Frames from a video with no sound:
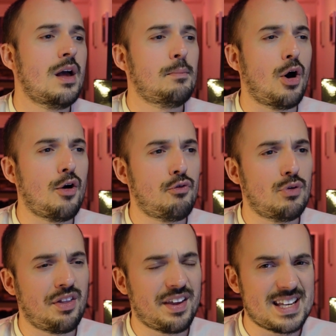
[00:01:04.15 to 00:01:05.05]
But overall
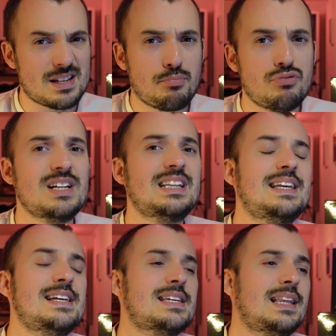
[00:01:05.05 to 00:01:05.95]
I think he's a pretty
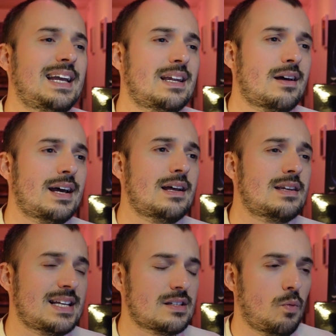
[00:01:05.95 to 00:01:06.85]
decent leader and a
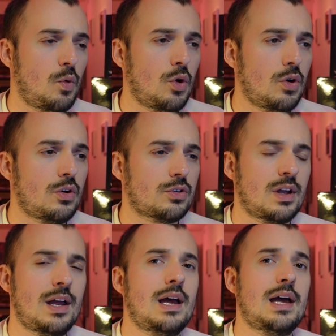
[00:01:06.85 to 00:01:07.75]
decent warlord.
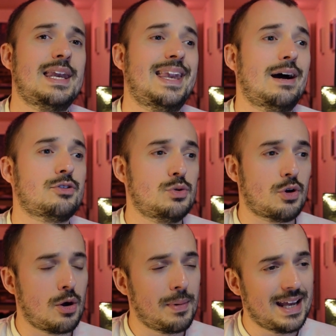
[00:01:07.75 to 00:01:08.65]
Now to
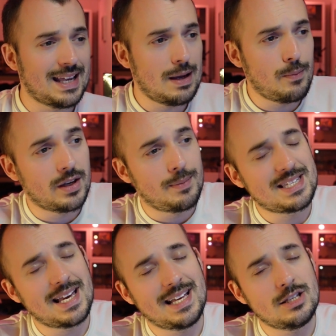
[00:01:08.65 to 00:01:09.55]
accommodate him we're going to be
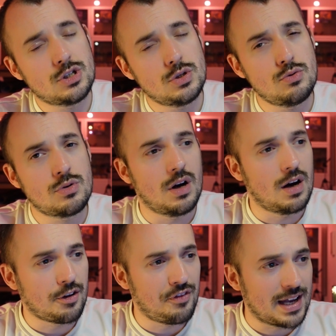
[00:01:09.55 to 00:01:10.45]
taking 2
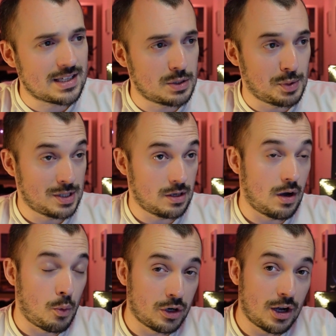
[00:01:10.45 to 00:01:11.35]
Carnifexes, which are
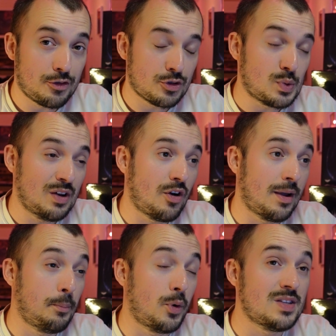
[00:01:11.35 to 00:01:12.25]

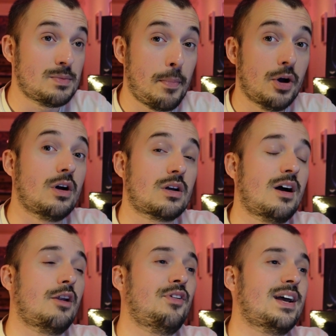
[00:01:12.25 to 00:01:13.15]
125 points per
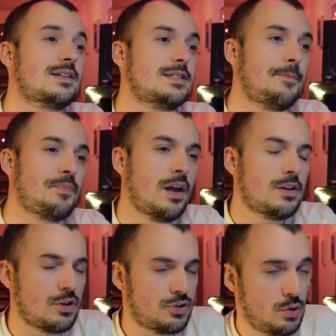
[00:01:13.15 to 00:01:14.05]
Carnifex,
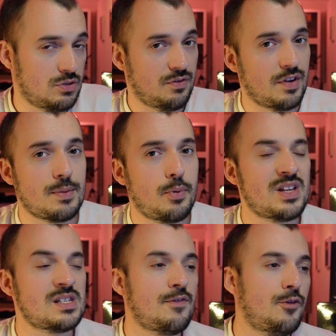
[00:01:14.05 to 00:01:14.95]
so 250
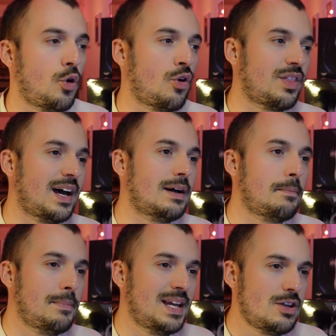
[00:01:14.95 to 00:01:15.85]
points for that
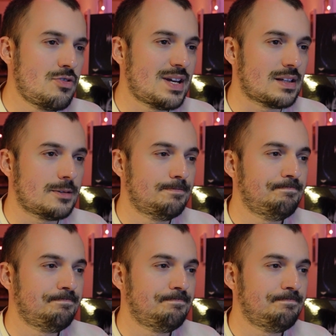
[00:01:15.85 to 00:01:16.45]
mini unit.